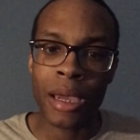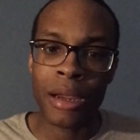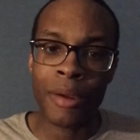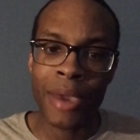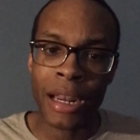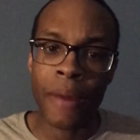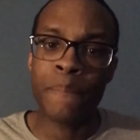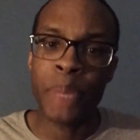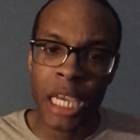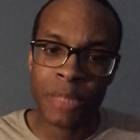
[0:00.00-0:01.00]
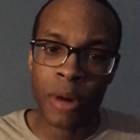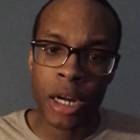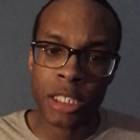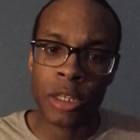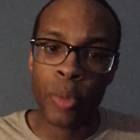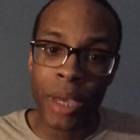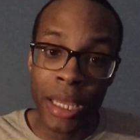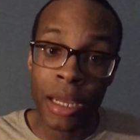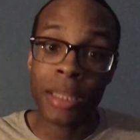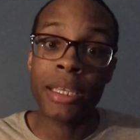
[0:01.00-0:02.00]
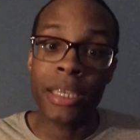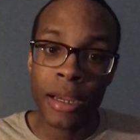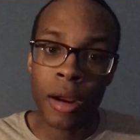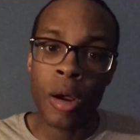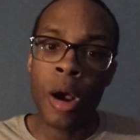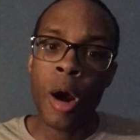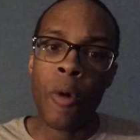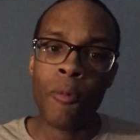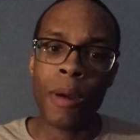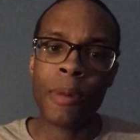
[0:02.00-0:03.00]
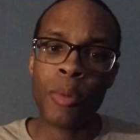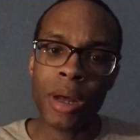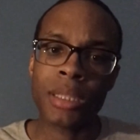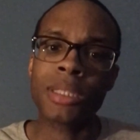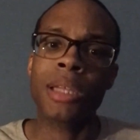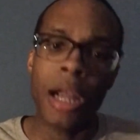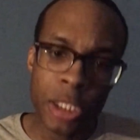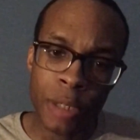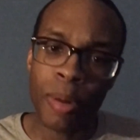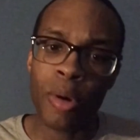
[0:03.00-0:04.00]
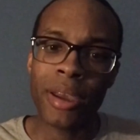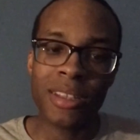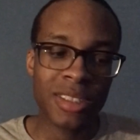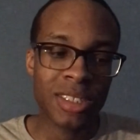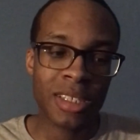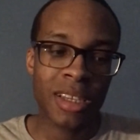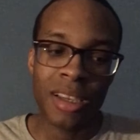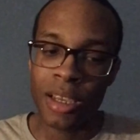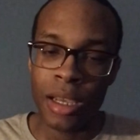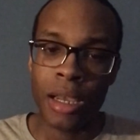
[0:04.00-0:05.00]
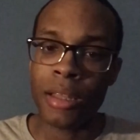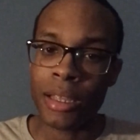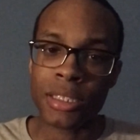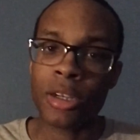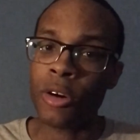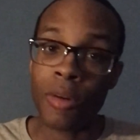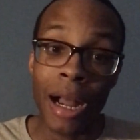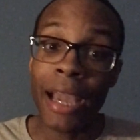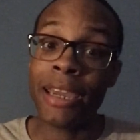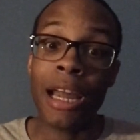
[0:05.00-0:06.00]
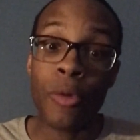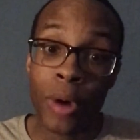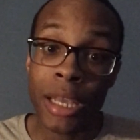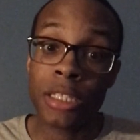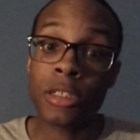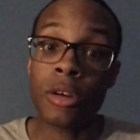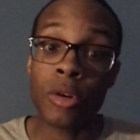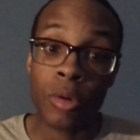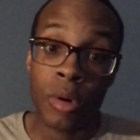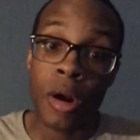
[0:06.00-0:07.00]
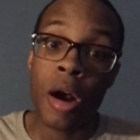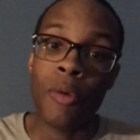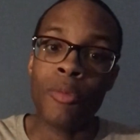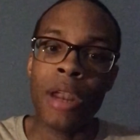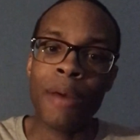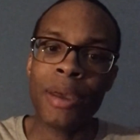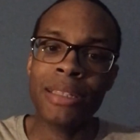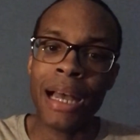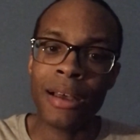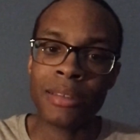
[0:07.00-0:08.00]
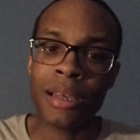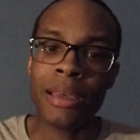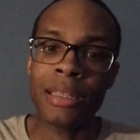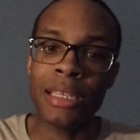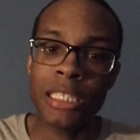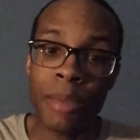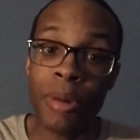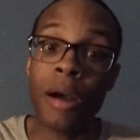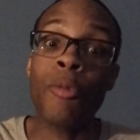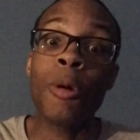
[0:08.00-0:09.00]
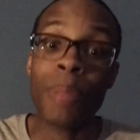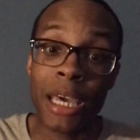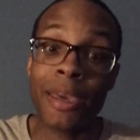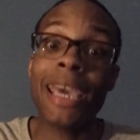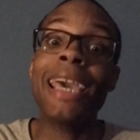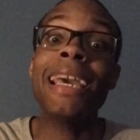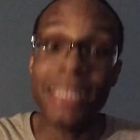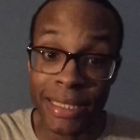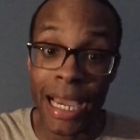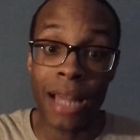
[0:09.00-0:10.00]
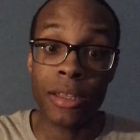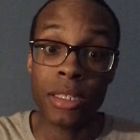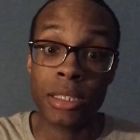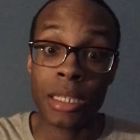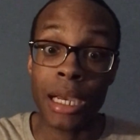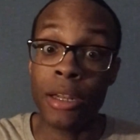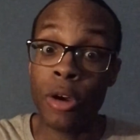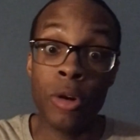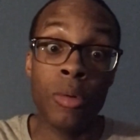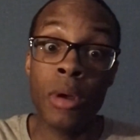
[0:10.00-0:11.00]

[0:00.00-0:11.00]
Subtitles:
We had our biggest margin of win of the year. 32 points? Like, so I cannot wait till we're not play Dallas, not in DC, but we play in Dallas. I know